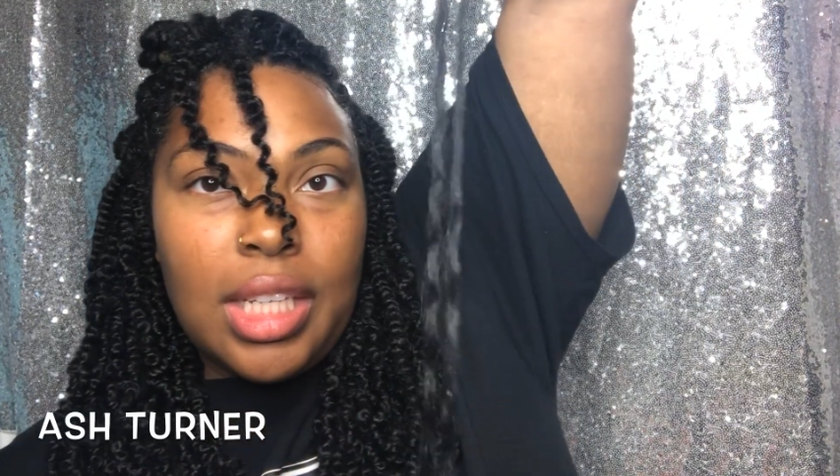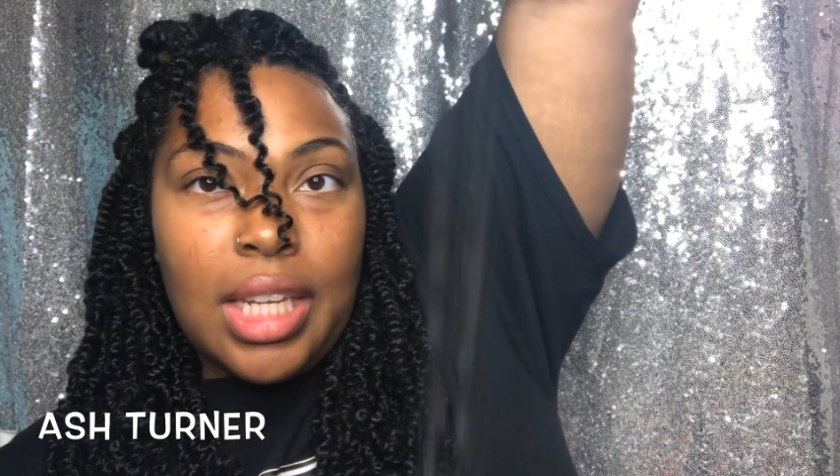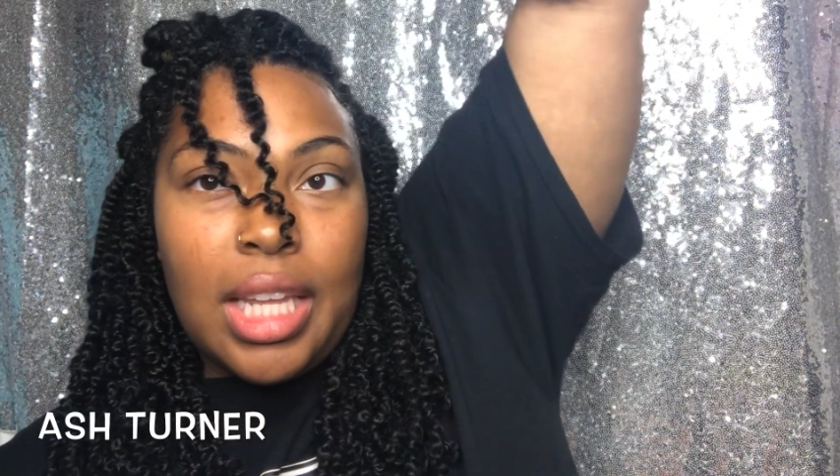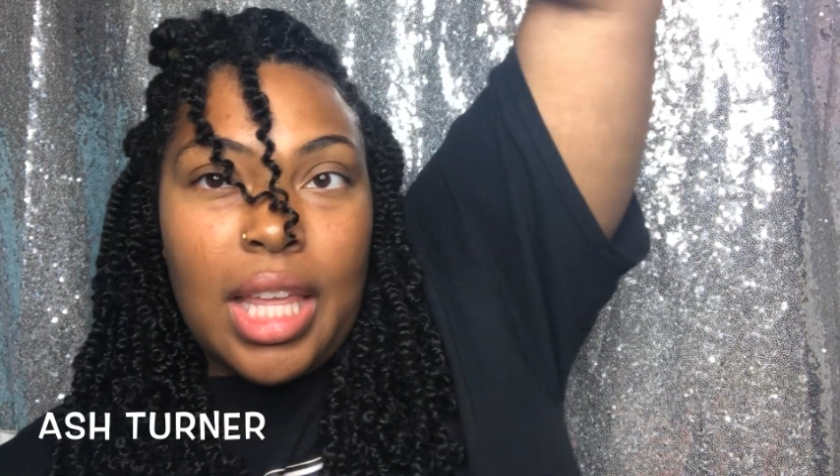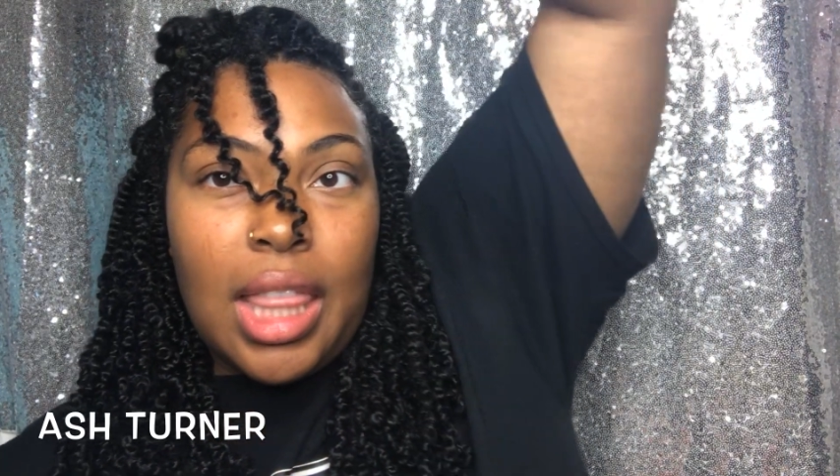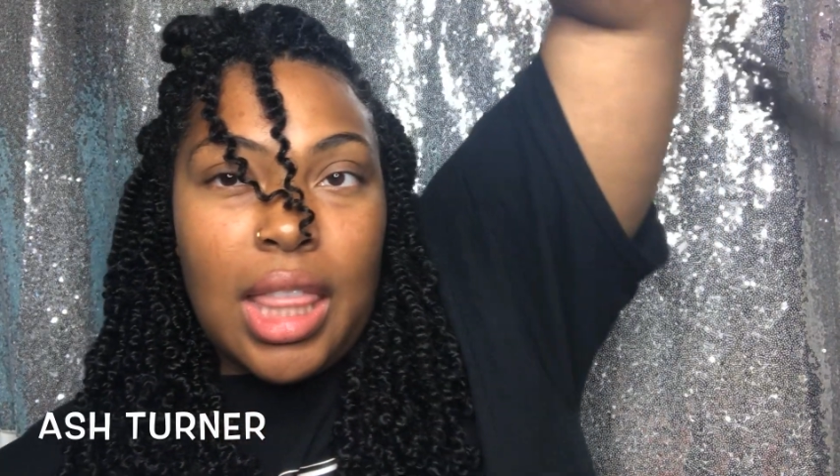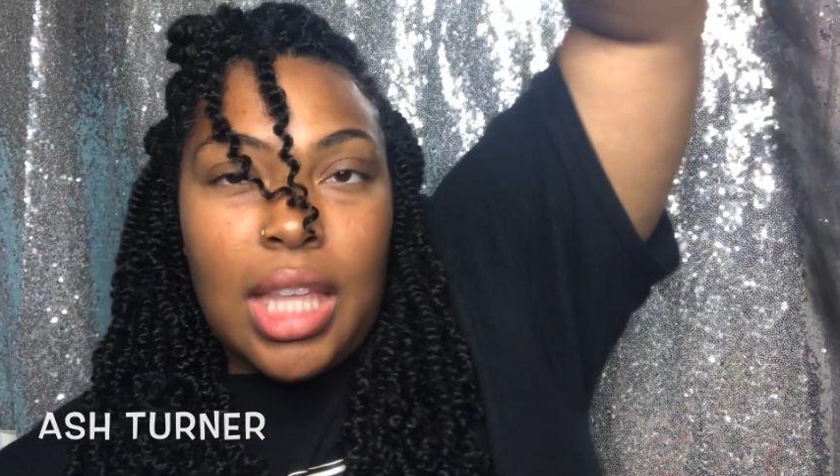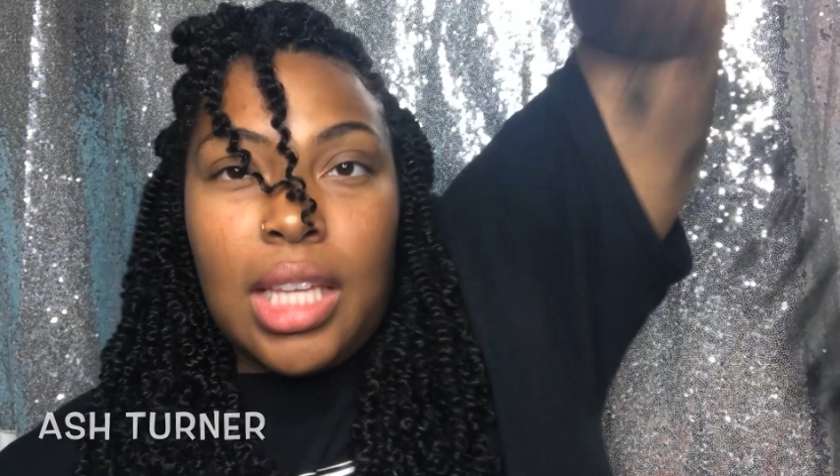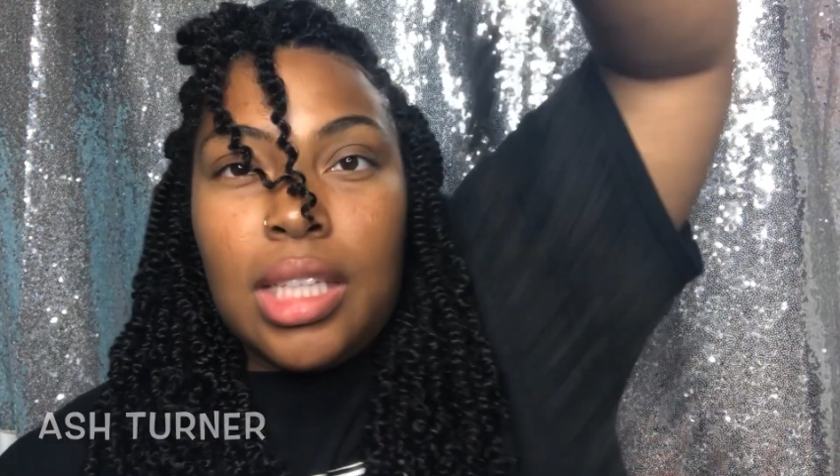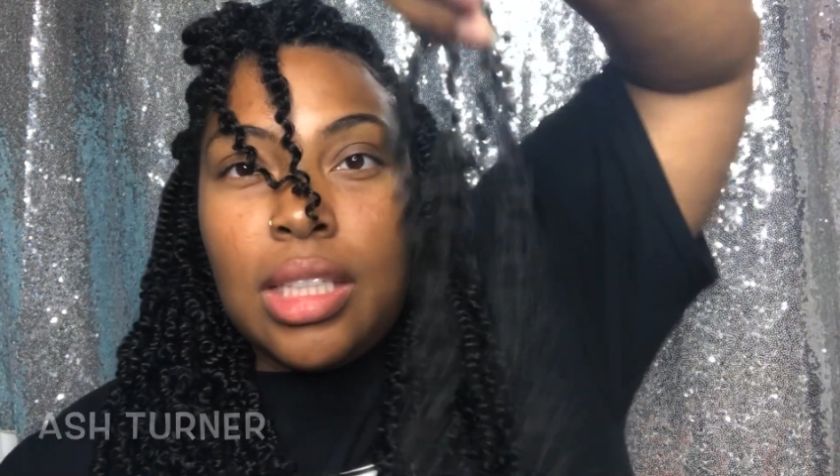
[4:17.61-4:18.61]
length.
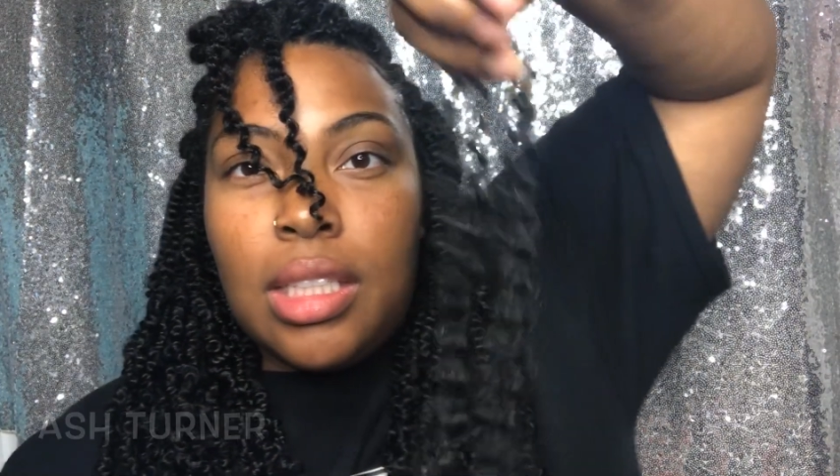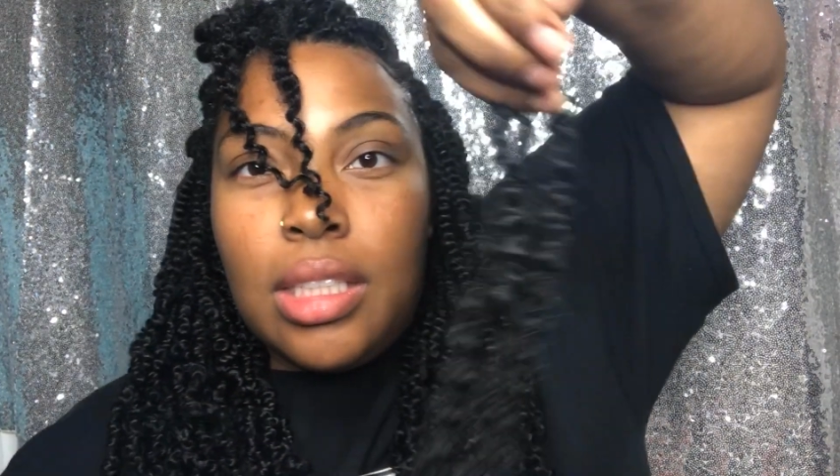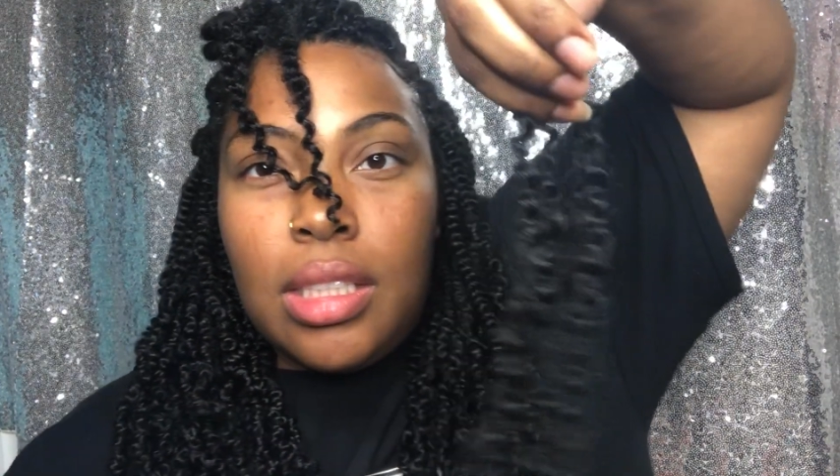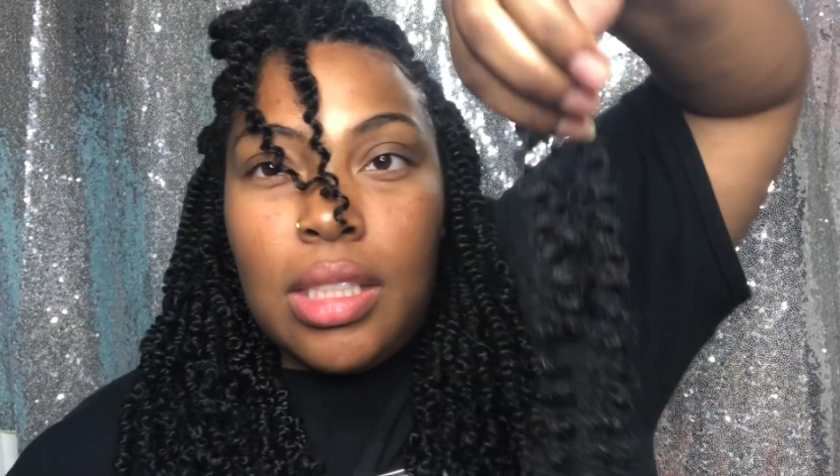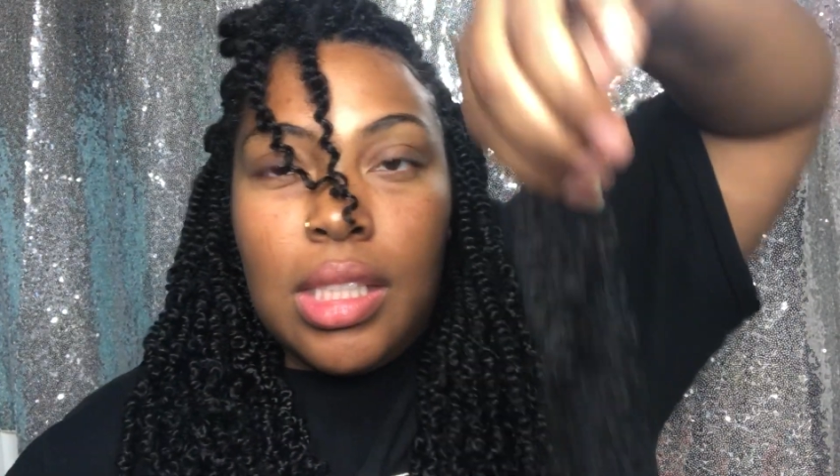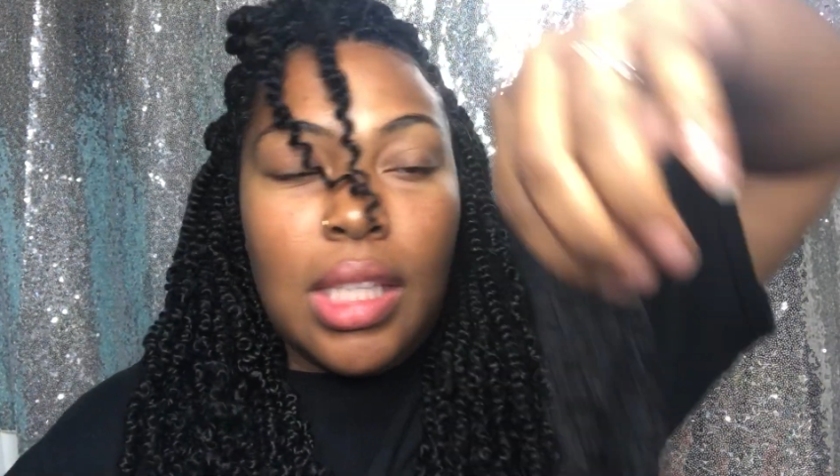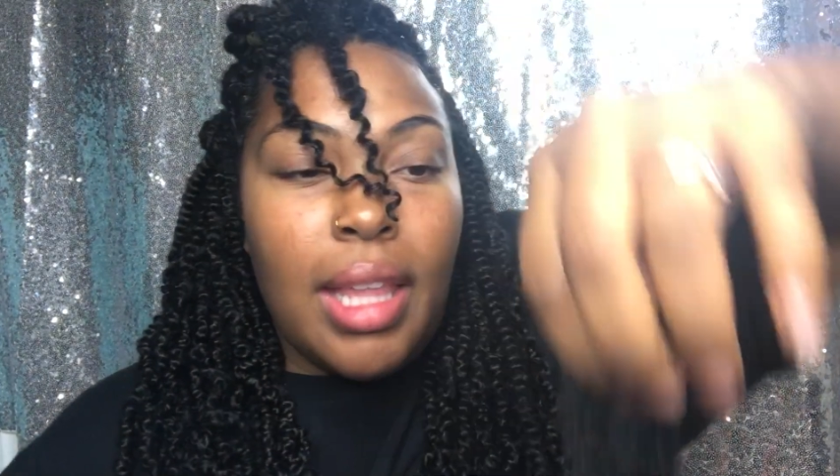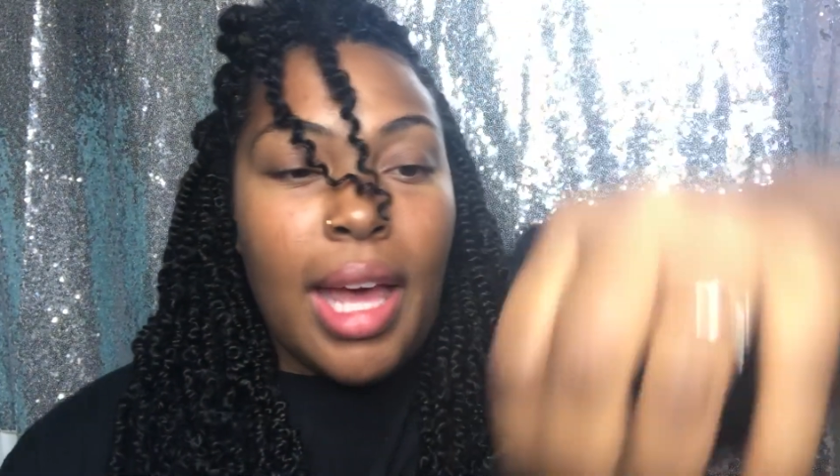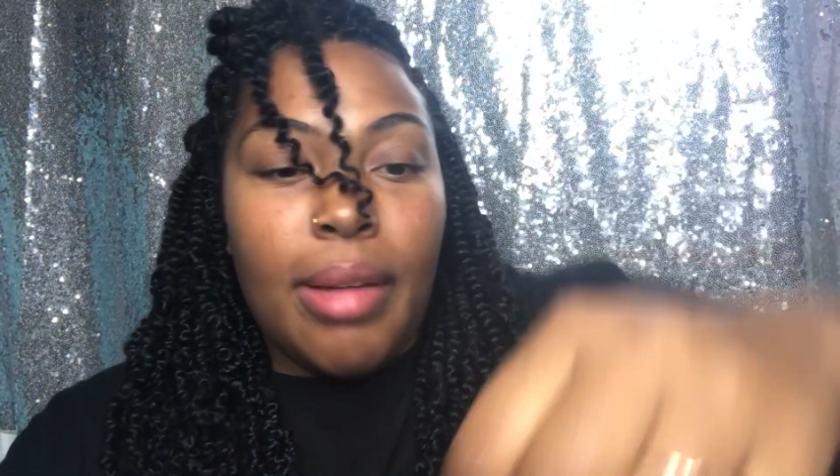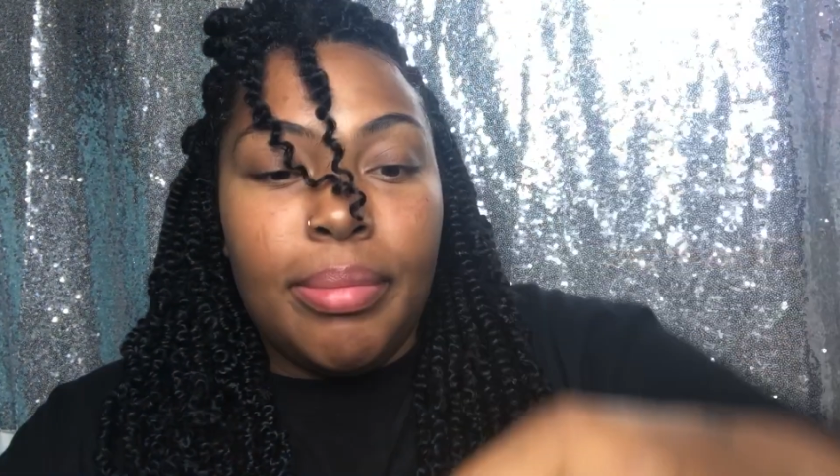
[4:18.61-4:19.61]
You see
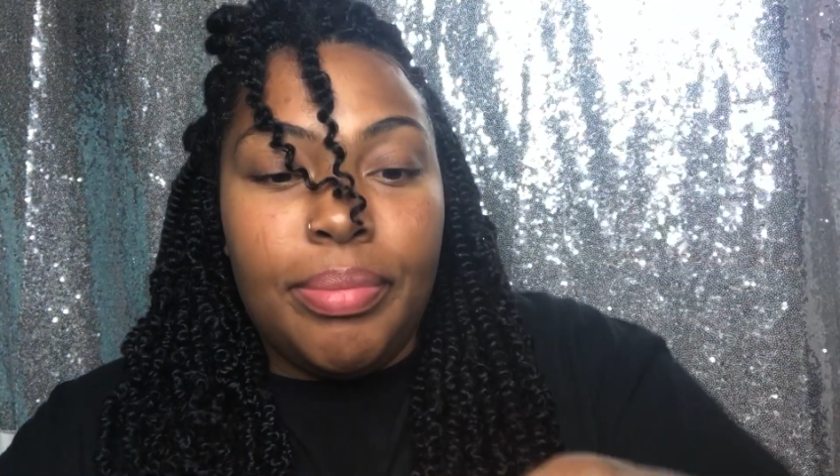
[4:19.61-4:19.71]
that?